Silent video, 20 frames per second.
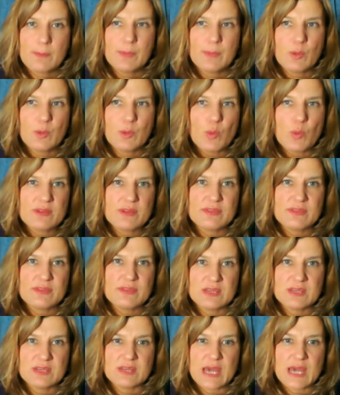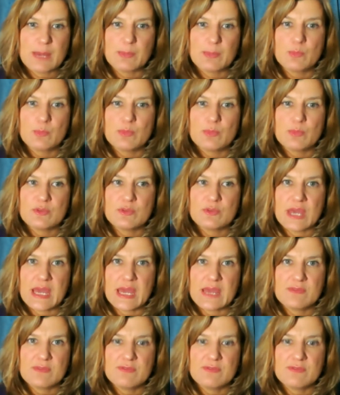But one of the things that happened was
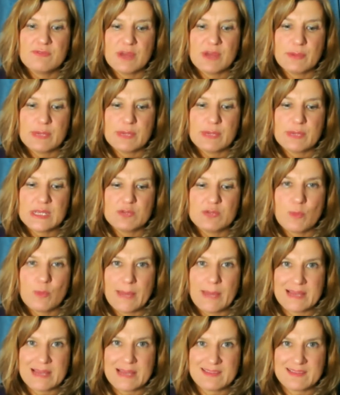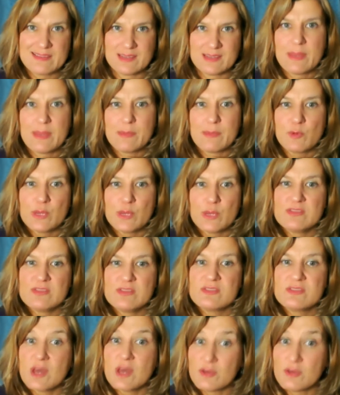a very traumatic memory
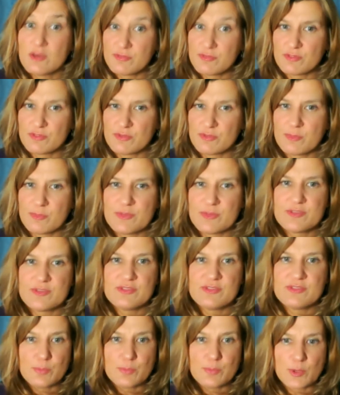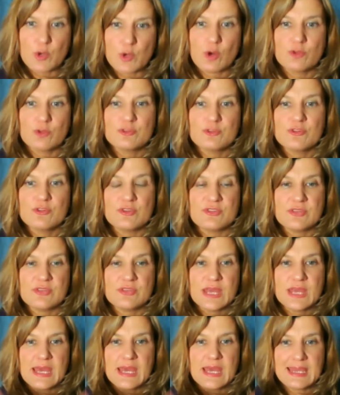surfaced from the superconscious
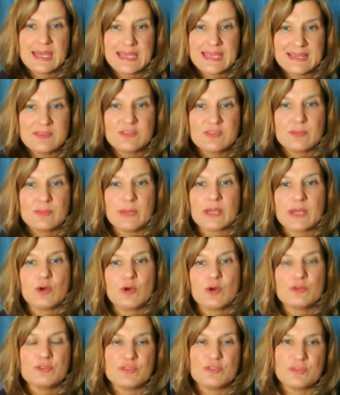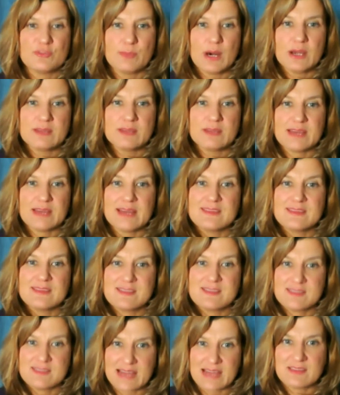into my conscious mind and
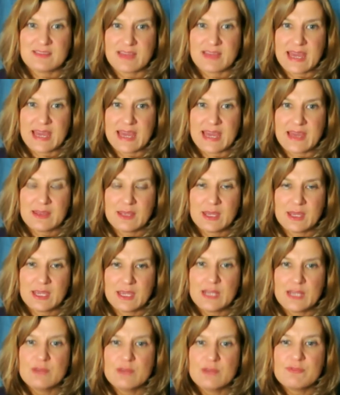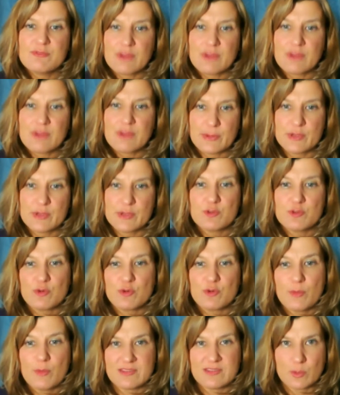sat there in a very
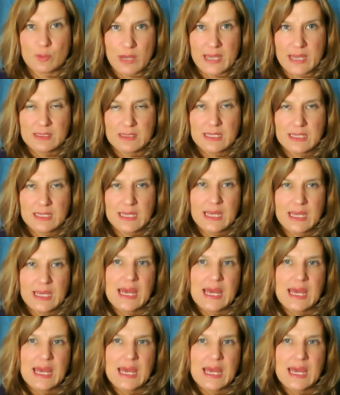traumatic way.